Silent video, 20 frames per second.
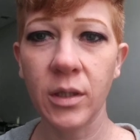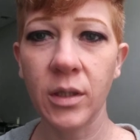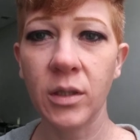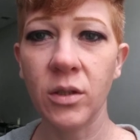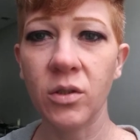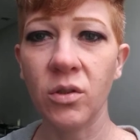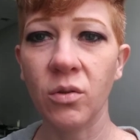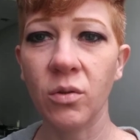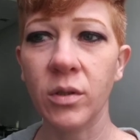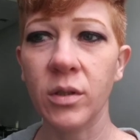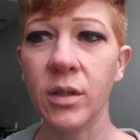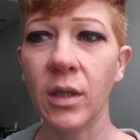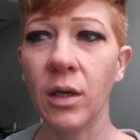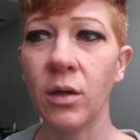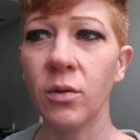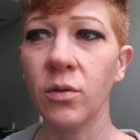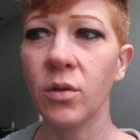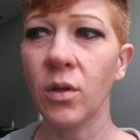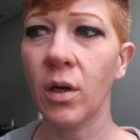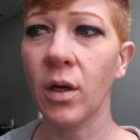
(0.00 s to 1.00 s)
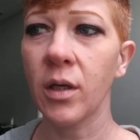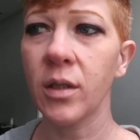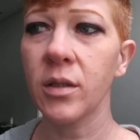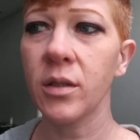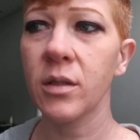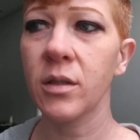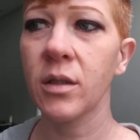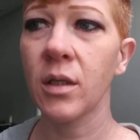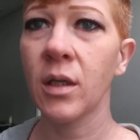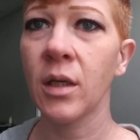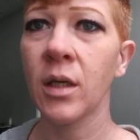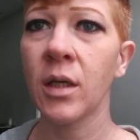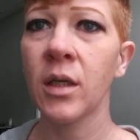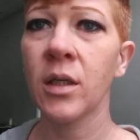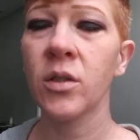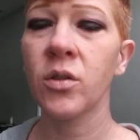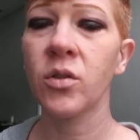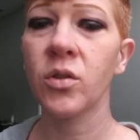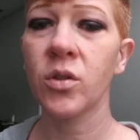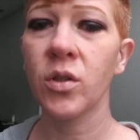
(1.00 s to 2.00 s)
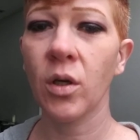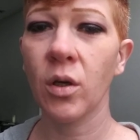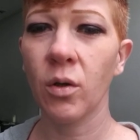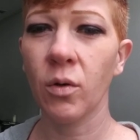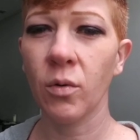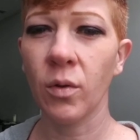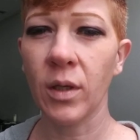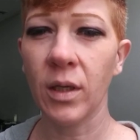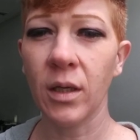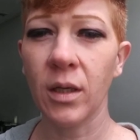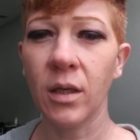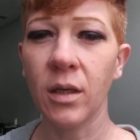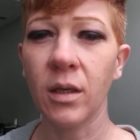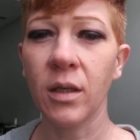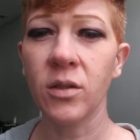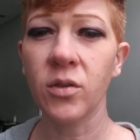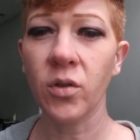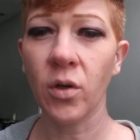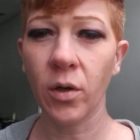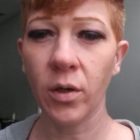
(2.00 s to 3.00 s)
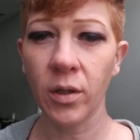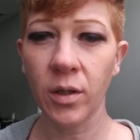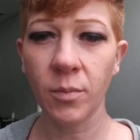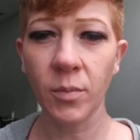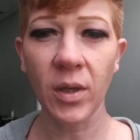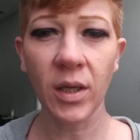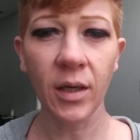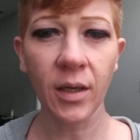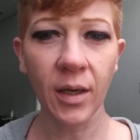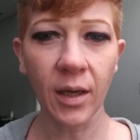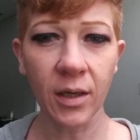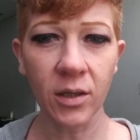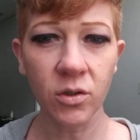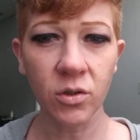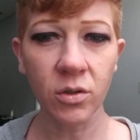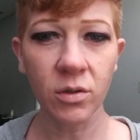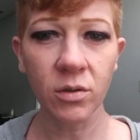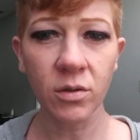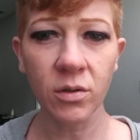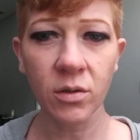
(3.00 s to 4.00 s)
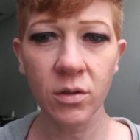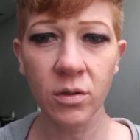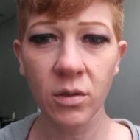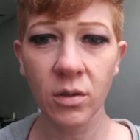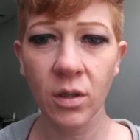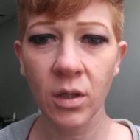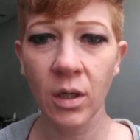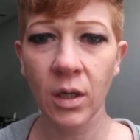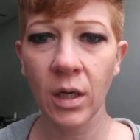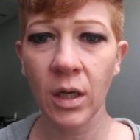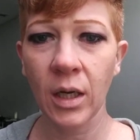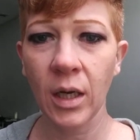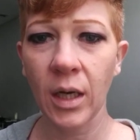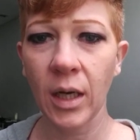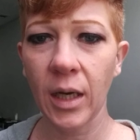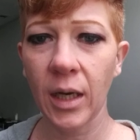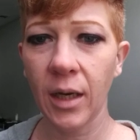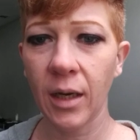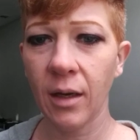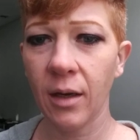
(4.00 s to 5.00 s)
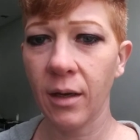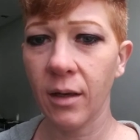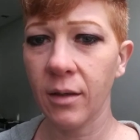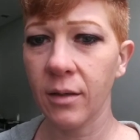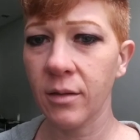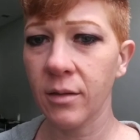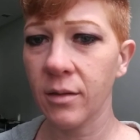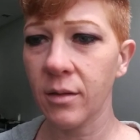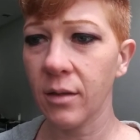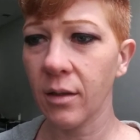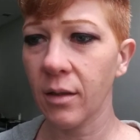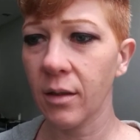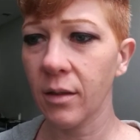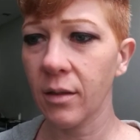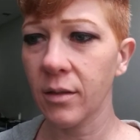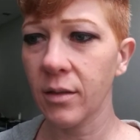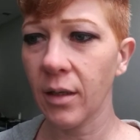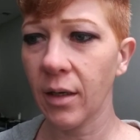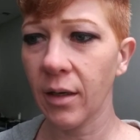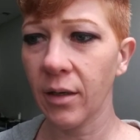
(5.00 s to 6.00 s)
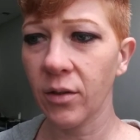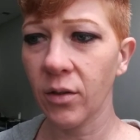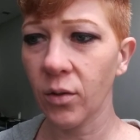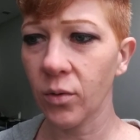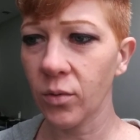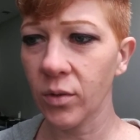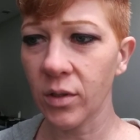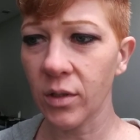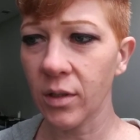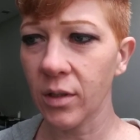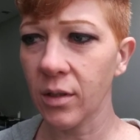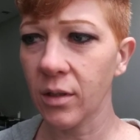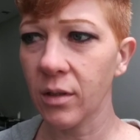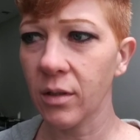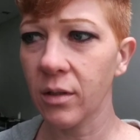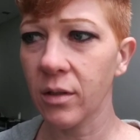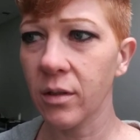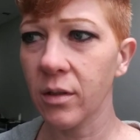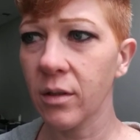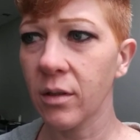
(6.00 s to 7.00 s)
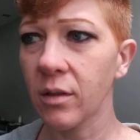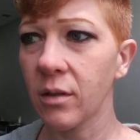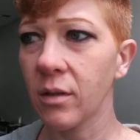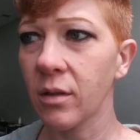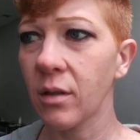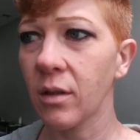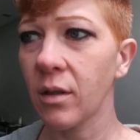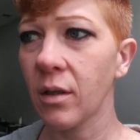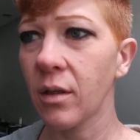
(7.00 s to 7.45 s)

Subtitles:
and suicidal thoughts. So then started the medications and diagnoses, and